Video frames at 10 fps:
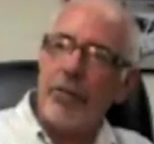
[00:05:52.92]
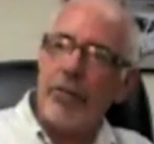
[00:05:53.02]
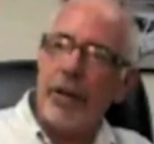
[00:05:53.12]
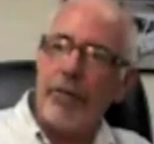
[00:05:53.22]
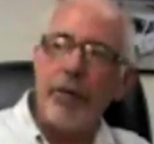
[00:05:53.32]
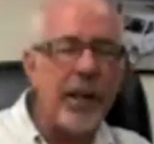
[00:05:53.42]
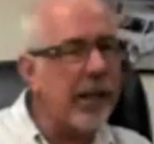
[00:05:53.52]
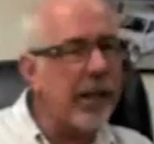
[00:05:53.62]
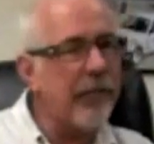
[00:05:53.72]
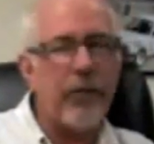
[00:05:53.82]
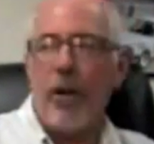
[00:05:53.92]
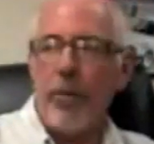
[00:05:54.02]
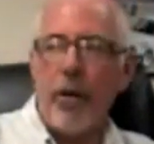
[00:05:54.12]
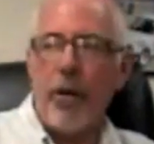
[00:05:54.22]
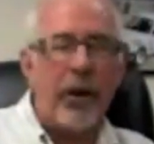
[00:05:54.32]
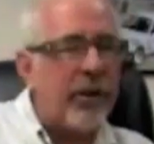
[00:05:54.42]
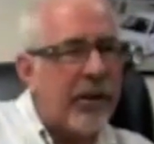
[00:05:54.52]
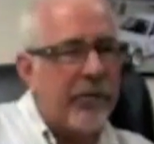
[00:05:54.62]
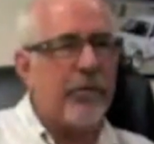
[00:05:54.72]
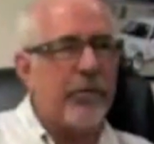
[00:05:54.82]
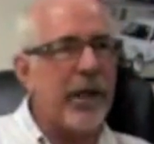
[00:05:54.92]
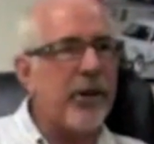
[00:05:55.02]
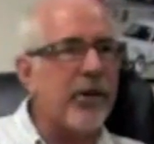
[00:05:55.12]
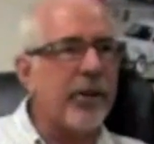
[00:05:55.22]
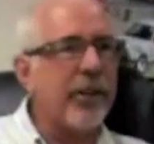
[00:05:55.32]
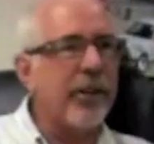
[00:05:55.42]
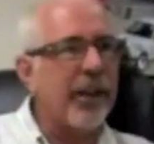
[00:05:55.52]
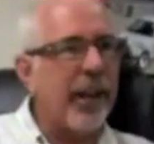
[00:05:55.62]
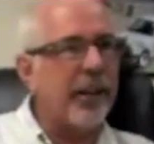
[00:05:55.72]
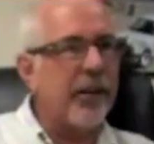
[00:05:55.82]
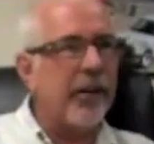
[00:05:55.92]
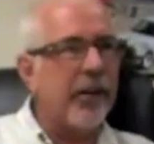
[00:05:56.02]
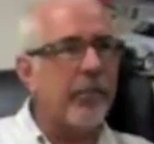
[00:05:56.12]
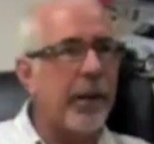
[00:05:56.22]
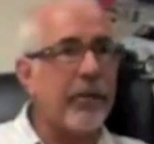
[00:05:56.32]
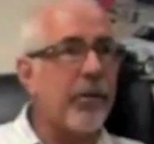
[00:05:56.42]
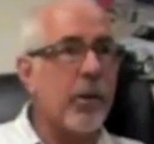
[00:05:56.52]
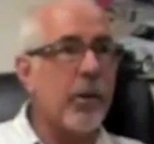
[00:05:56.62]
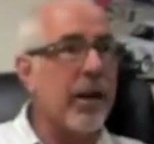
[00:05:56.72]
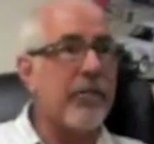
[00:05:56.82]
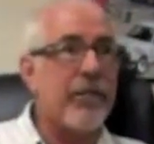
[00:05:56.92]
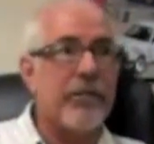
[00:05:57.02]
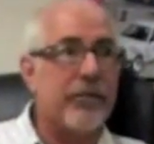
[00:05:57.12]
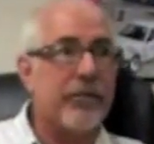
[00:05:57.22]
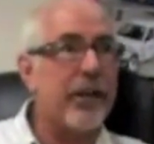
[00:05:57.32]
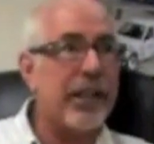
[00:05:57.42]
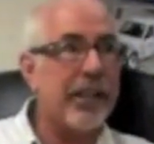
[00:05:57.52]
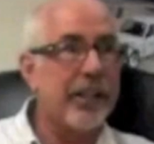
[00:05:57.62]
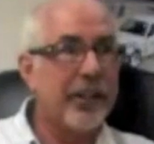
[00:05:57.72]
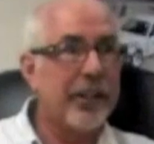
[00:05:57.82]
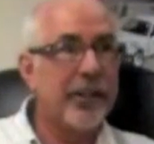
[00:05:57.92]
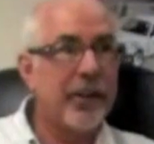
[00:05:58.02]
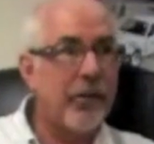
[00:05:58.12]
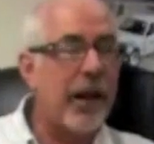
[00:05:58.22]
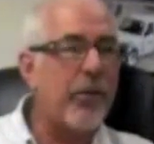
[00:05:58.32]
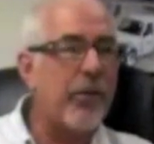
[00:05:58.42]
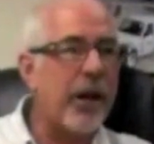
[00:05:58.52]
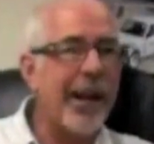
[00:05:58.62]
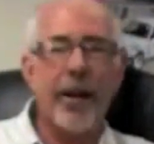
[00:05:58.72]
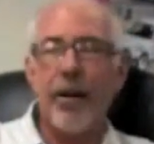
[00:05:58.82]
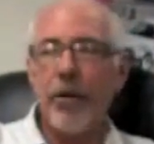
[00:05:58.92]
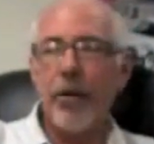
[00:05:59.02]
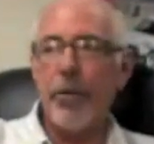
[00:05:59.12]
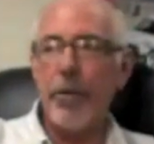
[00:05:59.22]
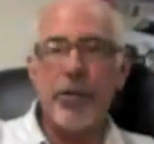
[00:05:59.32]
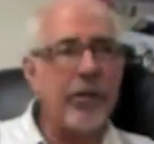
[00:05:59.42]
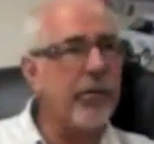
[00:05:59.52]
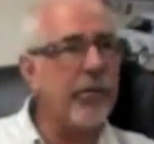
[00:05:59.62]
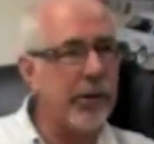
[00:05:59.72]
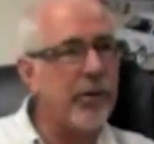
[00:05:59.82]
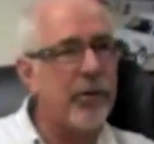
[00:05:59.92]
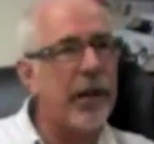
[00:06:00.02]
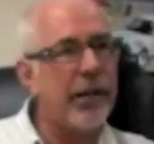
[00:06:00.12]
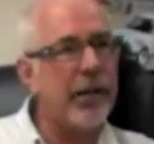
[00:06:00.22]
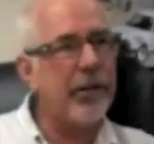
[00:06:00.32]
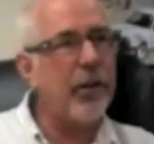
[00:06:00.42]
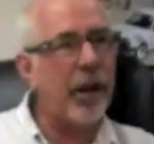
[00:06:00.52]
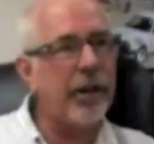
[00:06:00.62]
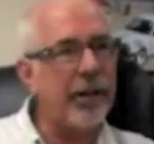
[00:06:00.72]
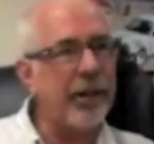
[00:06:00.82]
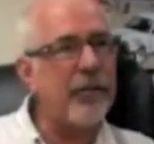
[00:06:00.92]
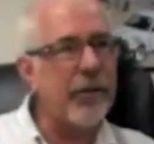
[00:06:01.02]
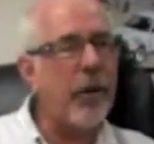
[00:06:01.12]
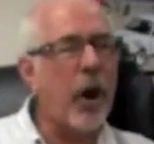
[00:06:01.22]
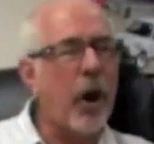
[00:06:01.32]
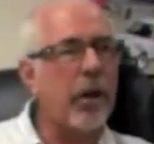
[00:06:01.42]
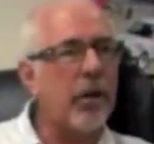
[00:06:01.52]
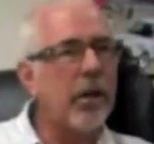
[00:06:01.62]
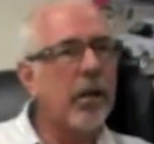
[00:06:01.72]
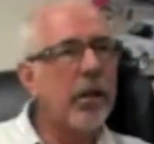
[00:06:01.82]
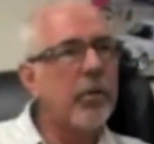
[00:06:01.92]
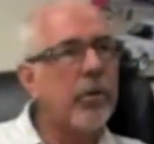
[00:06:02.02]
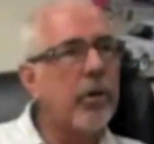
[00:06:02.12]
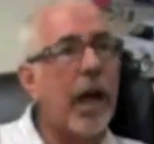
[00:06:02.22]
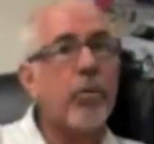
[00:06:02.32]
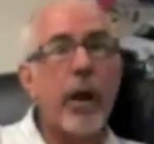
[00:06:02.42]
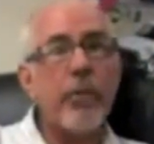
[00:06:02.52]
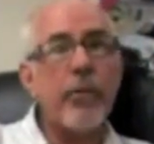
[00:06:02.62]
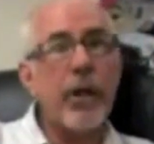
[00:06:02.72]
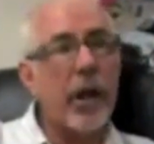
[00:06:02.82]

if we can give them all this information, and basically we're giving it for free while they were here, well, we should really look at a different model. So that's when we got